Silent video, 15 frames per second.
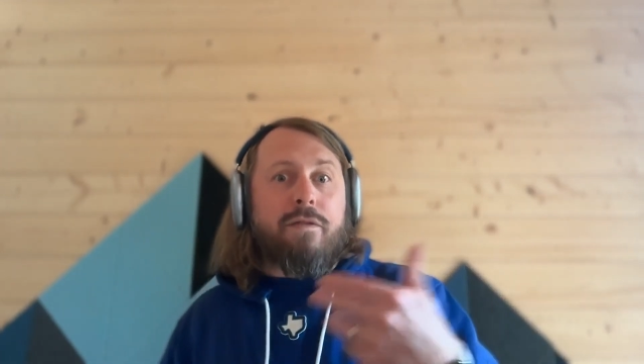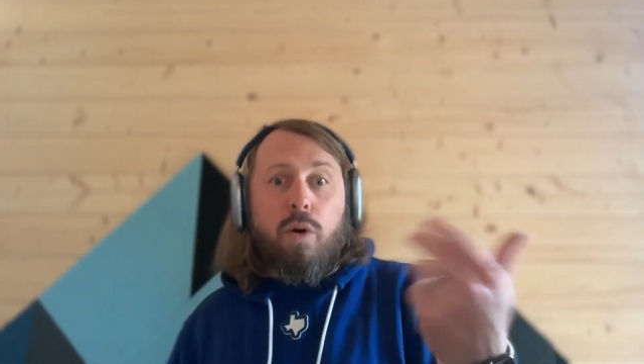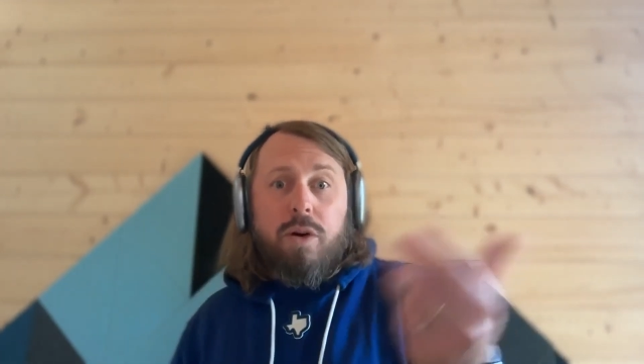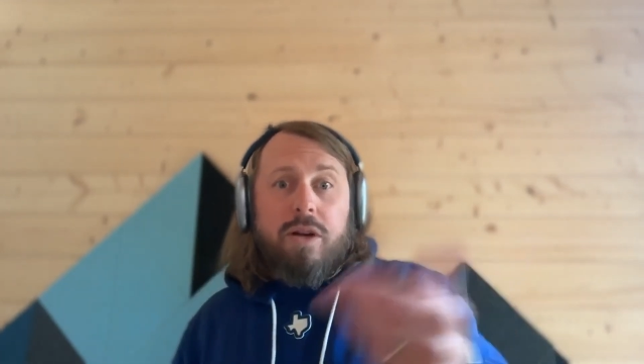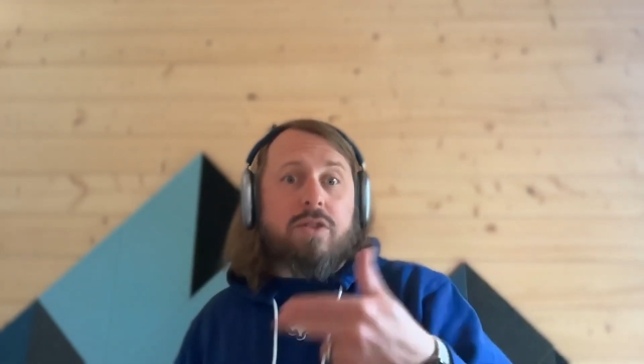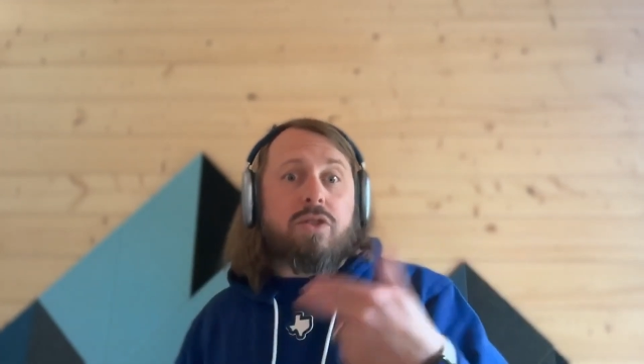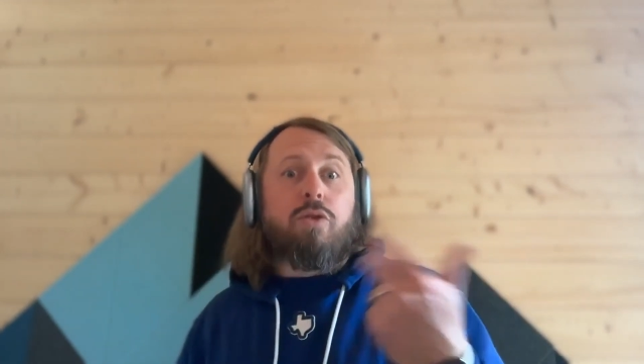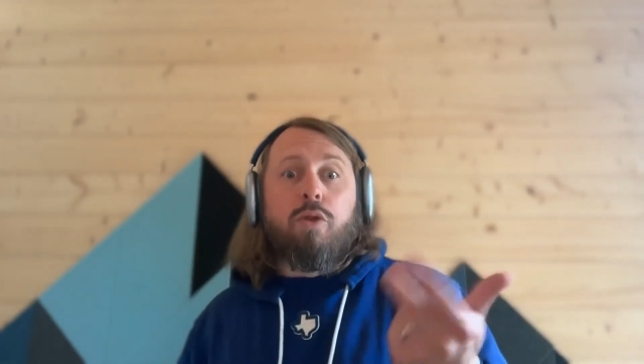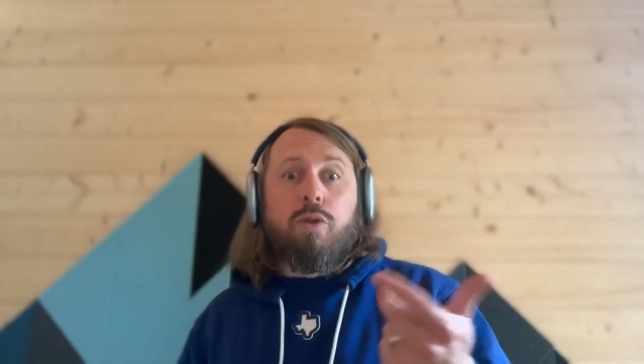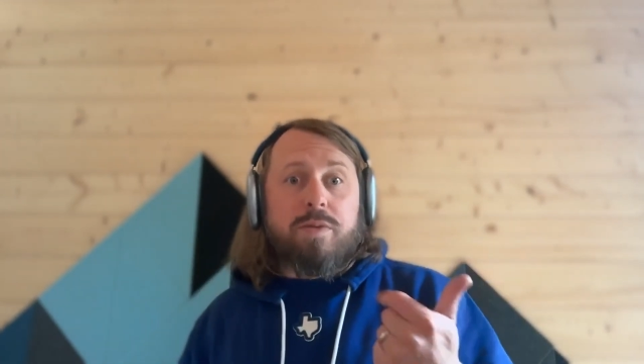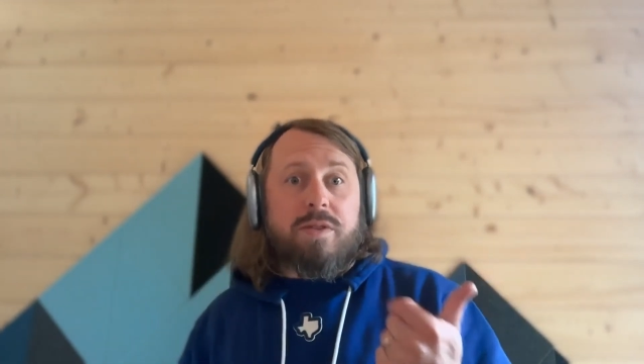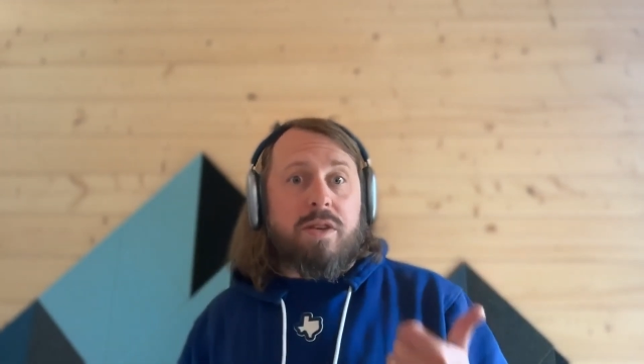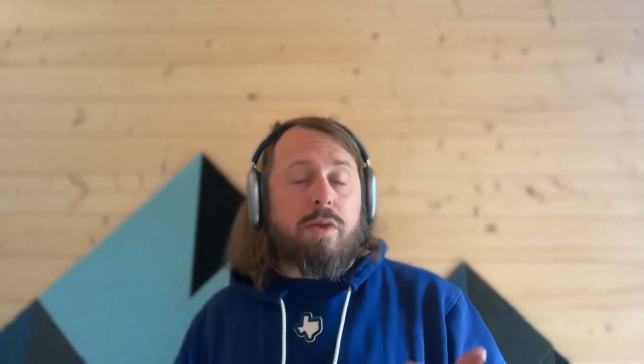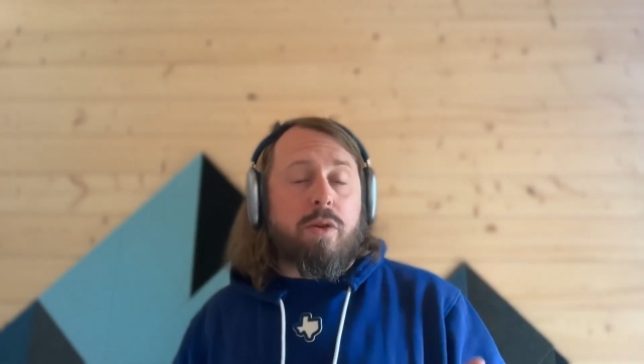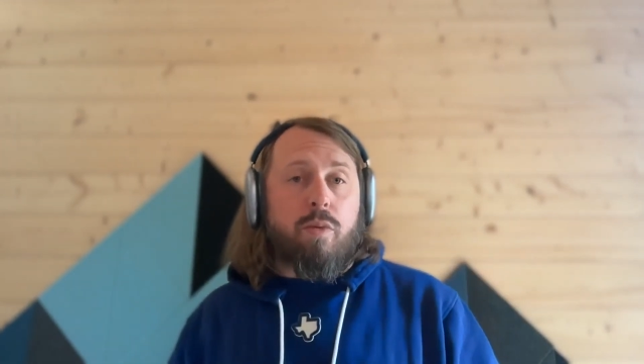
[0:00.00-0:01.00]
focus
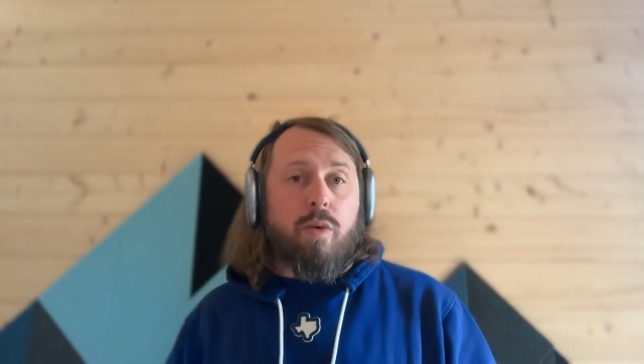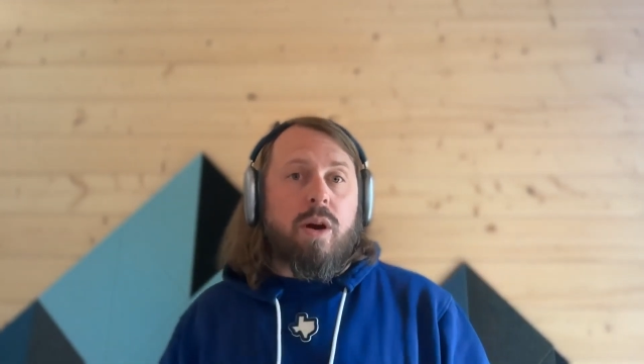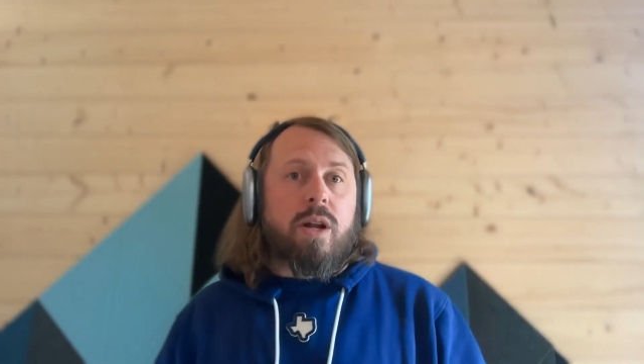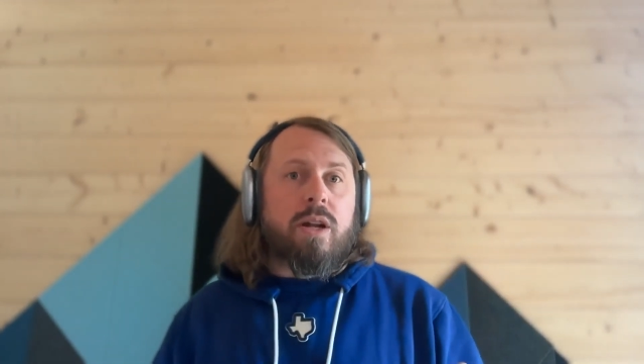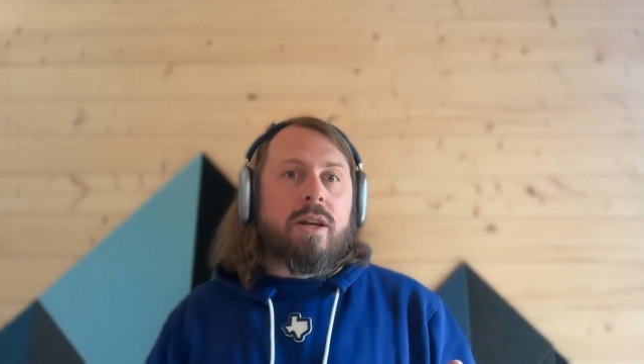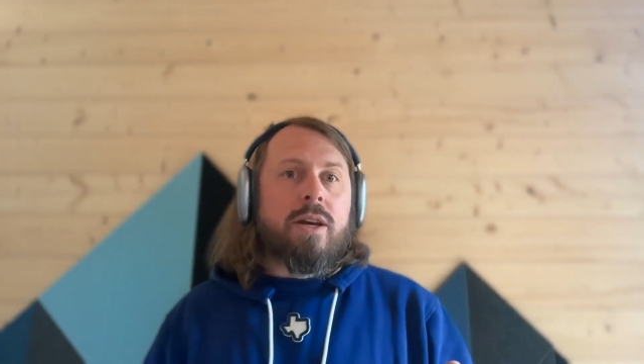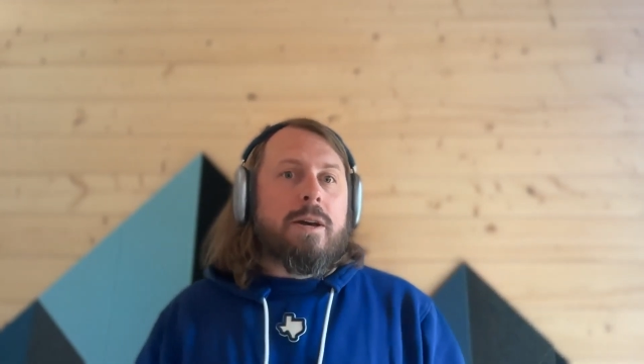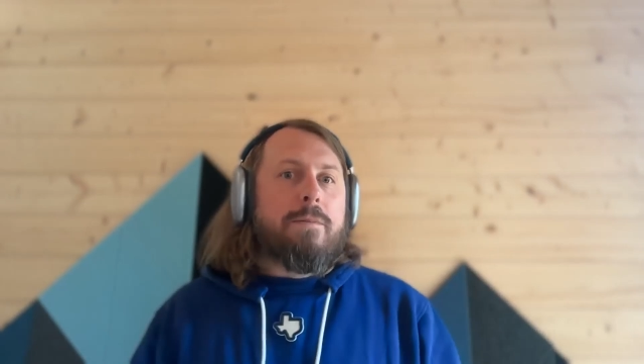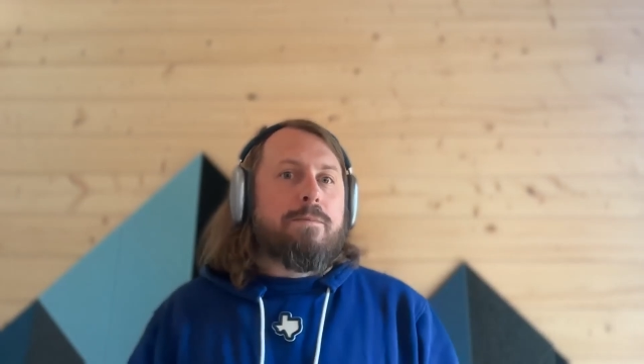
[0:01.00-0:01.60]
groups that we run,